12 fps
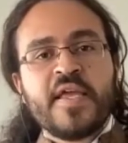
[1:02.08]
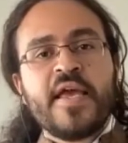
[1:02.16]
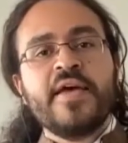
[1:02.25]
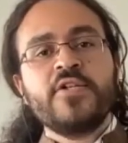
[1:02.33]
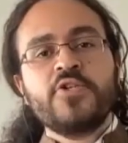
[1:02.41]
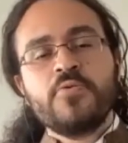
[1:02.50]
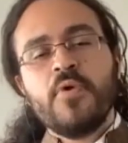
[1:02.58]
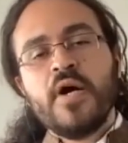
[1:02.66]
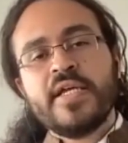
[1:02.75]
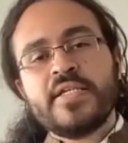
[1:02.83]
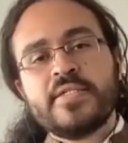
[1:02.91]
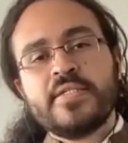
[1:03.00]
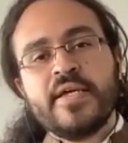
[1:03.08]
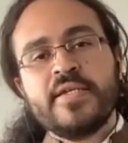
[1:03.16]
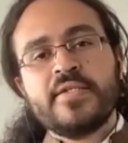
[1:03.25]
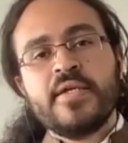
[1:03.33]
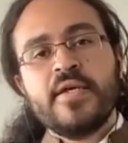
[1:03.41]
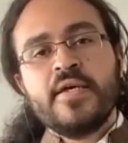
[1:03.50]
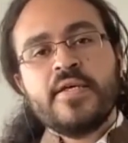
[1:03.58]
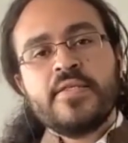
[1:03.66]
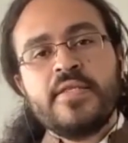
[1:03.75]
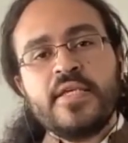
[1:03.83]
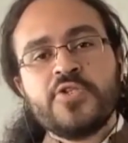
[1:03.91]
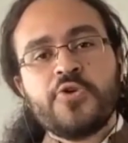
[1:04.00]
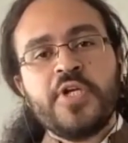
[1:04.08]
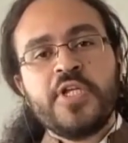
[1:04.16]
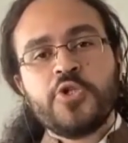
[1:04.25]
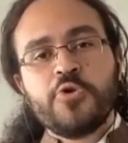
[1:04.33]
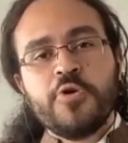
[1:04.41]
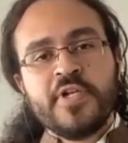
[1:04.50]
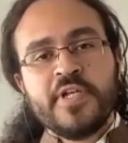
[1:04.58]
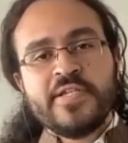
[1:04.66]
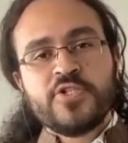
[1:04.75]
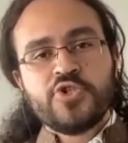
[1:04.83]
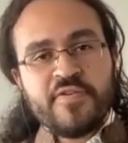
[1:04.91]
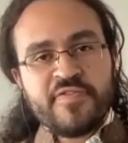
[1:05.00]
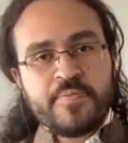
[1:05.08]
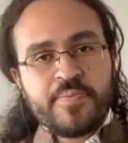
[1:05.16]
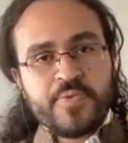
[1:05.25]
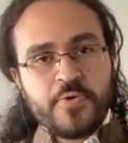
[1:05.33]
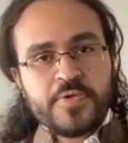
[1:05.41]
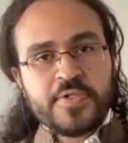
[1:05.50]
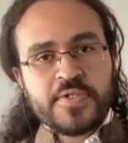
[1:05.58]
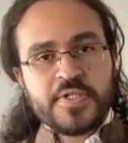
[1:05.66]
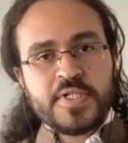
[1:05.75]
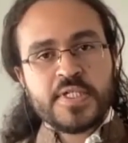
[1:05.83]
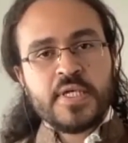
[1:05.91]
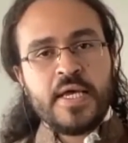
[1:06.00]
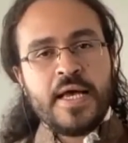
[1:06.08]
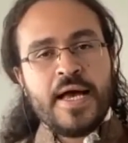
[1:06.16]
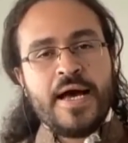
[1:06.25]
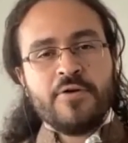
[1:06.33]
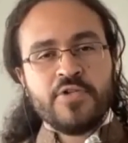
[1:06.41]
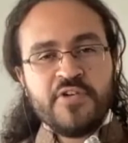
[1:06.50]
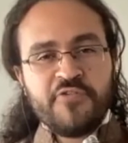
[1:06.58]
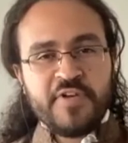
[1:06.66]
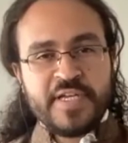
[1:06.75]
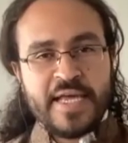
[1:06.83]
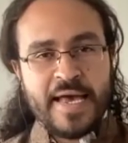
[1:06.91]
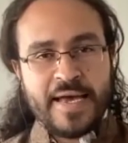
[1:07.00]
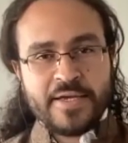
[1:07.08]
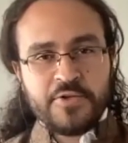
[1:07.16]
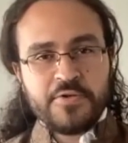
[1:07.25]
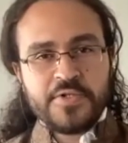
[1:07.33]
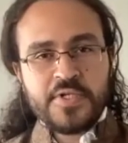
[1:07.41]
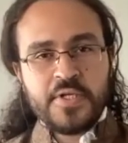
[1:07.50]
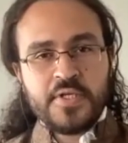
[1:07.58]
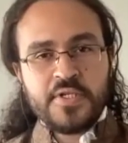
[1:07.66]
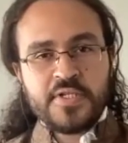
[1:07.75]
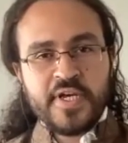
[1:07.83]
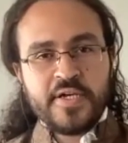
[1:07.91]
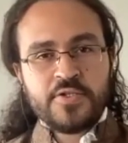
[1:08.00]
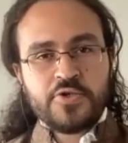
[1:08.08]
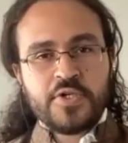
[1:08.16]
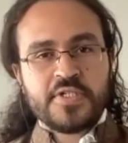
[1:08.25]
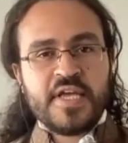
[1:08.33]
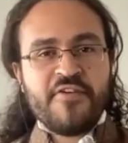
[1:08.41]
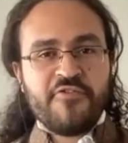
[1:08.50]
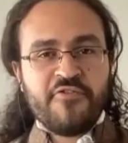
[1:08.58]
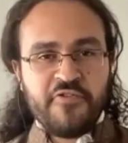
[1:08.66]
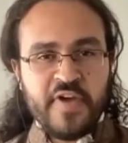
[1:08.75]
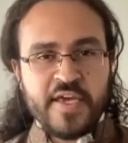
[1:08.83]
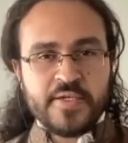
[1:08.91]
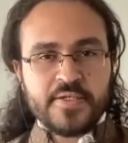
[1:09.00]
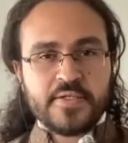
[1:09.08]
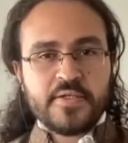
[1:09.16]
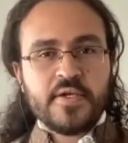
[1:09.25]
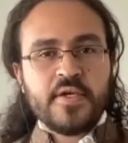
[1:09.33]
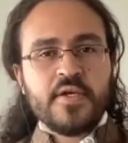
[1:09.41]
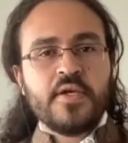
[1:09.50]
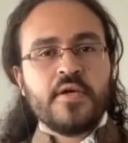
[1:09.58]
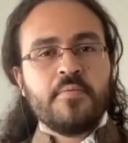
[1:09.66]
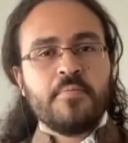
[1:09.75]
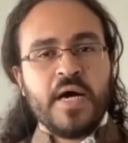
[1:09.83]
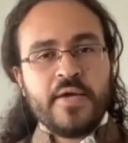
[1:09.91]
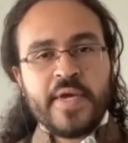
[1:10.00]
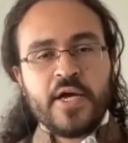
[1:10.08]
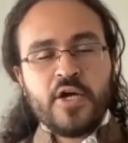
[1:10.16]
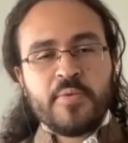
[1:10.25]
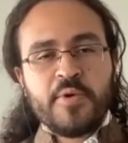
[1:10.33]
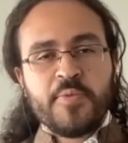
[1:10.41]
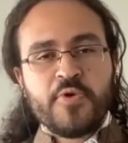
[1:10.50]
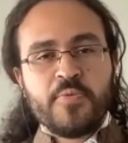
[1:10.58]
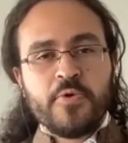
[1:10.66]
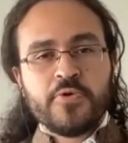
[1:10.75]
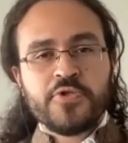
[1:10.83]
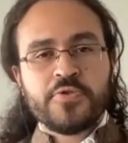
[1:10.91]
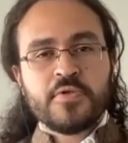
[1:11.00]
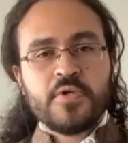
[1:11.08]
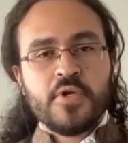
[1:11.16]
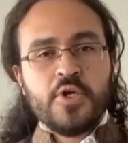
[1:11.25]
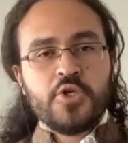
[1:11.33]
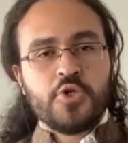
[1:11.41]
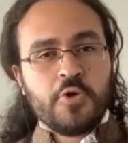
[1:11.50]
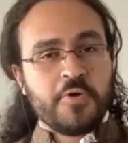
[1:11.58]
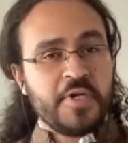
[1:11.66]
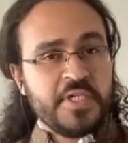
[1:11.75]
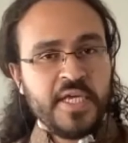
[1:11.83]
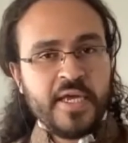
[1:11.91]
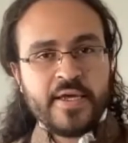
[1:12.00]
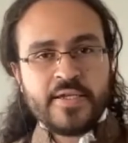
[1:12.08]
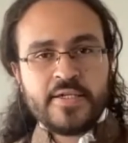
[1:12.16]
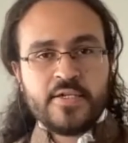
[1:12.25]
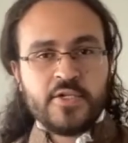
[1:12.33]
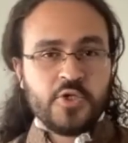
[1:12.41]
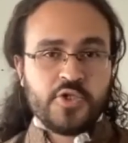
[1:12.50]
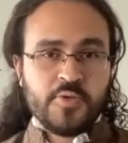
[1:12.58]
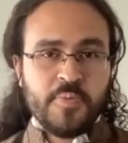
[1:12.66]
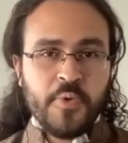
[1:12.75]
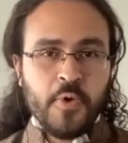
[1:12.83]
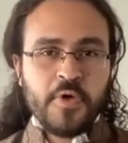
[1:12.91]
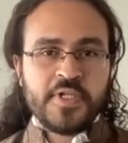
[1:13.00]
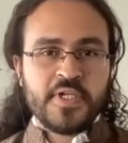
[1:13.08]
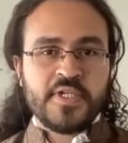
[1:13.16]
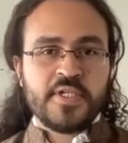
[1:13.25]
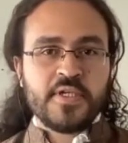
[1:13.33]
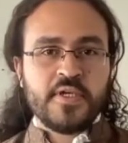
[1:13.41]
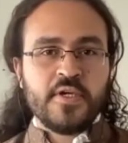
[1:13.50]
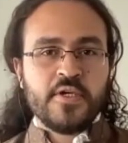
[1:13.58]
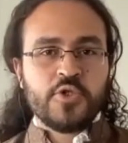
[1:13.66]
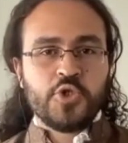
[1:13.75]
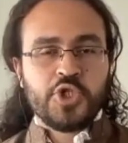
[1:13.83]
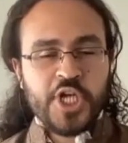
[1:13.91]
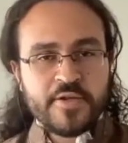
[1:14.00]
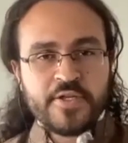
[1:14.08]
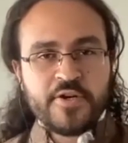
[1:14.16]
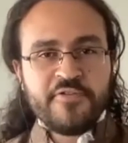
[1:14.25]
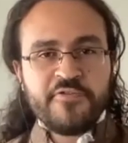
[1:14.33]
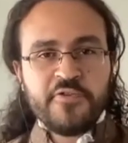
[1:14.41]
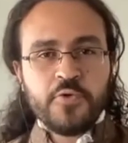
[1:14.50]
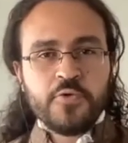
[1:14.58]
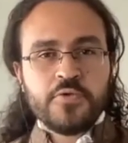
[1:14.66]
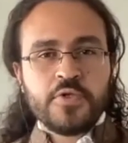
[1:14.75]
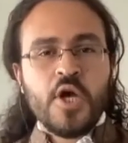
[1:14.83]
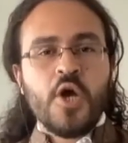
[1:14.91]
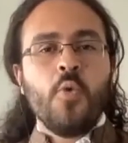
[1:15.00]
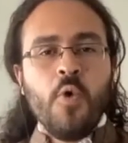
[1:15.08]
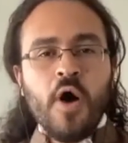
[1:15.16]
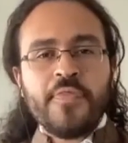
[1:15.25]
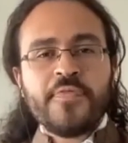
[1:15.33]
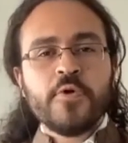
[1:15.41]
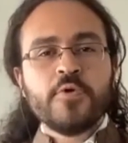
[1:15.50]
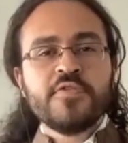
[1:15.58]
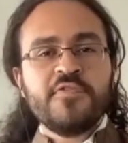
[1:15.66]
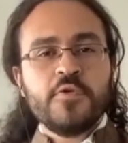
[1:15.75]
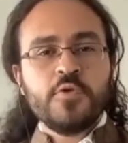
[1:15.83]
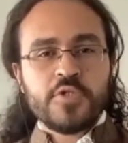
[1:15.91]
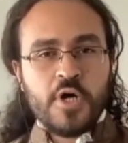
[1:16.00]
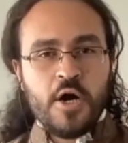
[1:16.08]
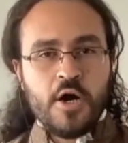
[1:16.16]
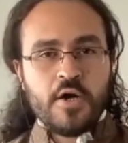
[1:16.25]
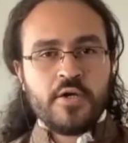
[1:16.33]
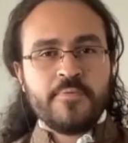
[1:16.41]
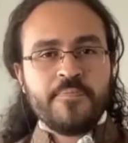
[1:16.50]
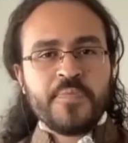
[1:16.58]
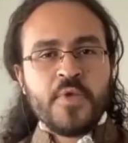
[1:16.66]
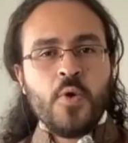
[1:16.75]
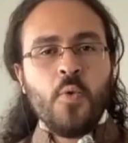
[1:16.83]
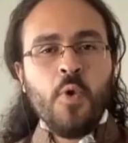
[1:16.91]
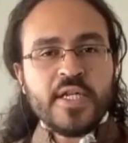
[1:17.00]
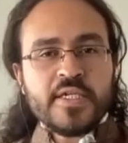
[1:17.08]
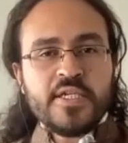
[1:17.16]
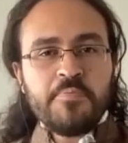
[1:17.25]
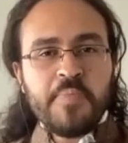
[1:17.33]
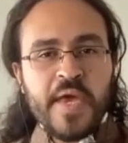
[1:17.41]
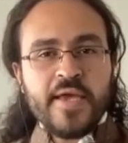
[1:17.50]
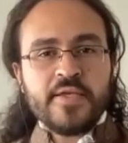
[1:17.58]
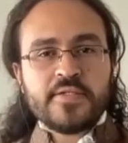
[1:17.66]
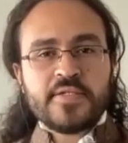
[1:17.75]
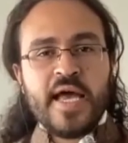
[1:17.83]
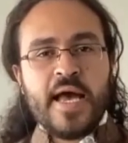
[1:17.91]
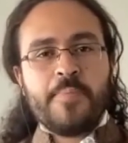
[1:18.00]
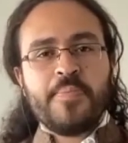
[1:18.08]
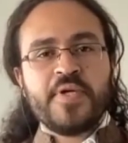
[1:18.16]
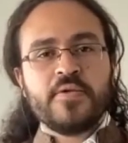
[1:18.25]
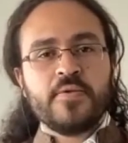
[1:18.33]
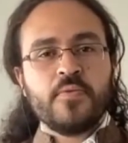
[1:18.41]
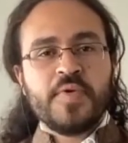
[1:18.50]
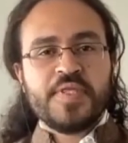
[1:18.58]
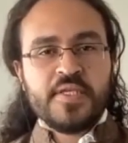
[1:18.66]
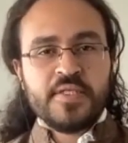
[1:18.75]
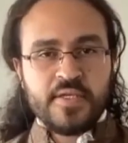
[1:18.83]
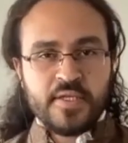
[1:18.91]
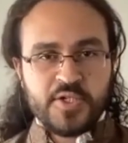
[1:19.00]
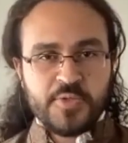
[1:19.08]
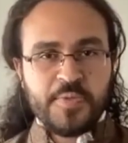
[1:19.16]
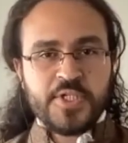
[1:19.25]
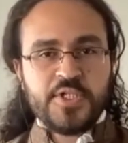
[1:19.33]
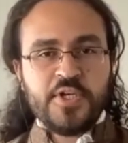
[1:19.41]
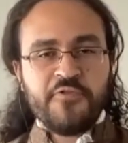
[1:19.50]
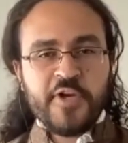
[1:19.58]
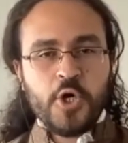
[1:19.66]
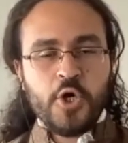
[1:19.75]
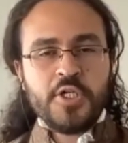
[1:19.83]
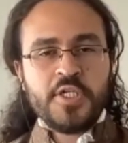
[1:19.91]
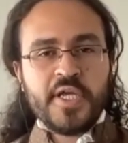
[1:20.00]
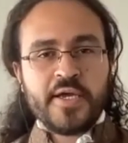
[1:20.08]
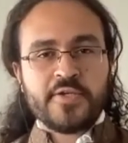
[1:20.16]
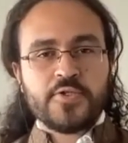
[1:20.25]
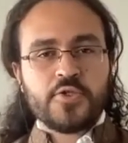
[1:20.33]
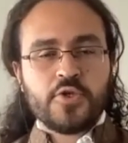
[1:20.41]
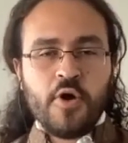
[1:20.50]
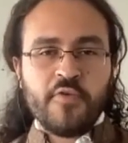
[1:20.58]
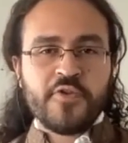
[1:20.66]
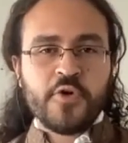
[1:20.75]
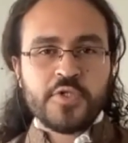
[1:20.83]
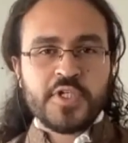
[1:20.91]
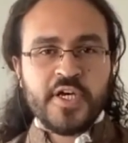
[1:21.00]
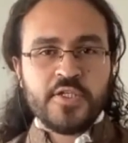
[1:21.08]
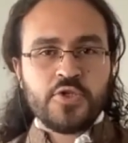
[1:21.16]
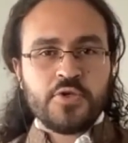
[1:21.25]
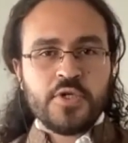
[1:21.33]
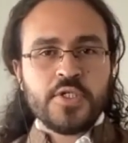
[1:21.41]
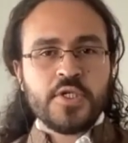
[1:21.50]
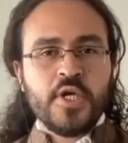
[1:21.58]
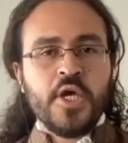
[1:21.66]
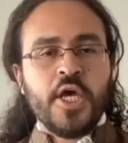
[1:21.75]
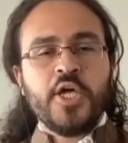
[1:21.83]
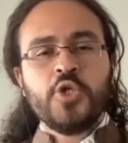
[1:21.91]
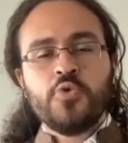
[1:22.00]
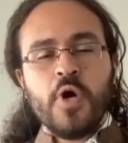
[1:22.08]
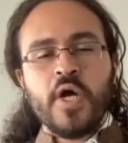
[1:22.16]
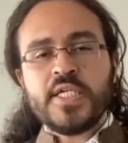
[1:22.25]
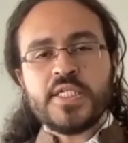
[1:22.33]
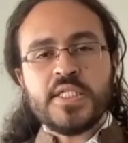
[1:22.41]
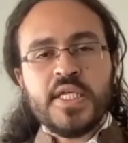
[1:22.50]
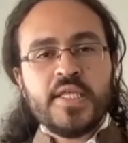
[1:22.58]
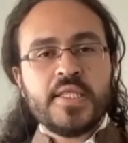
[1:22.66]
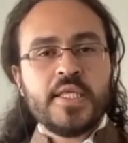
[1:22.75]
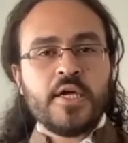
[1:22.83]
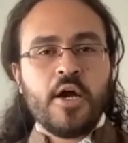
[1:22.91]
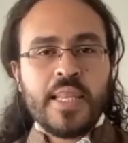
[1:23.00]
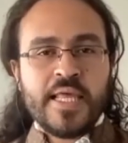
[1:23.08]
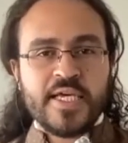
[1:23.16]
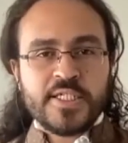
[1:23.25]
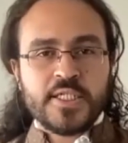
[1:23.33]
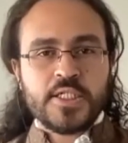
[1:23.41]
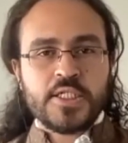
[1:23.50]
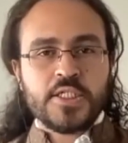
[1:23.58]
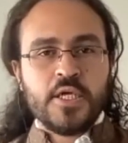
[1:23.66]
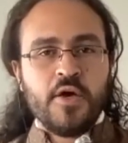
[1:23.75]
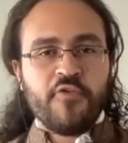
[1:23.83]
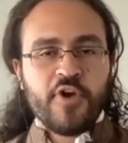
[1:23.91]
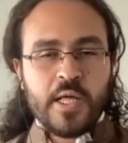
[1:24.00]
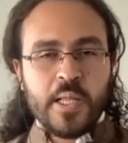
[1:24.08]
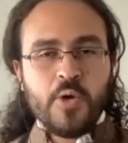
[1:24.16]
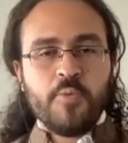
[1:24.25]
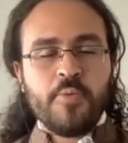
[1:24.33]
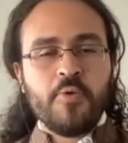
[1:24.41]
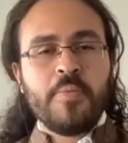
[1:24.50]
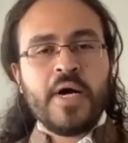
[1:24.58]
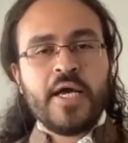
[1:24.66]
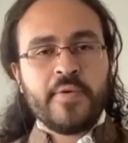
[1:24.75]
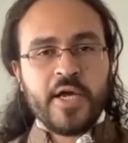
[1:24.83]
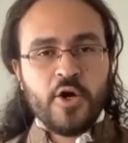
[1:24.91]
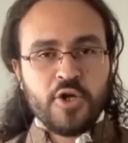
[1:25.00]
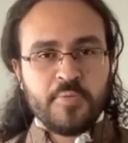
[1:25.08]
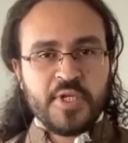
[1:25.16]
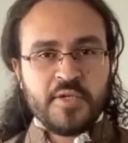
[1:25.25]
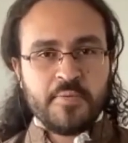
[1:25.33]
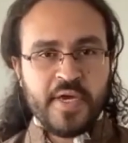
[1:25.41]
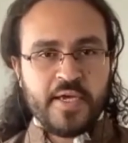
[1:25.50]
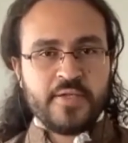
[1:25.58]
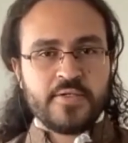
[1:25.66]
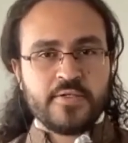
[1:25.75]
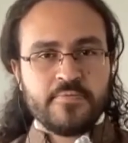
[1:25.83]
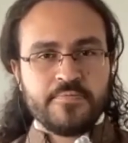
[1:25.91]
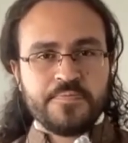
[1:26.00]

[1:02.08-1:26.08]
and to what extent these are internally driven processes, how different actors in these countries have faced bioeconomy promotion to critique it, to support it, to share their views, what those views are, what debates happen within the specific context of those countries, and to what extent there are lessons for global bioeconomy debates.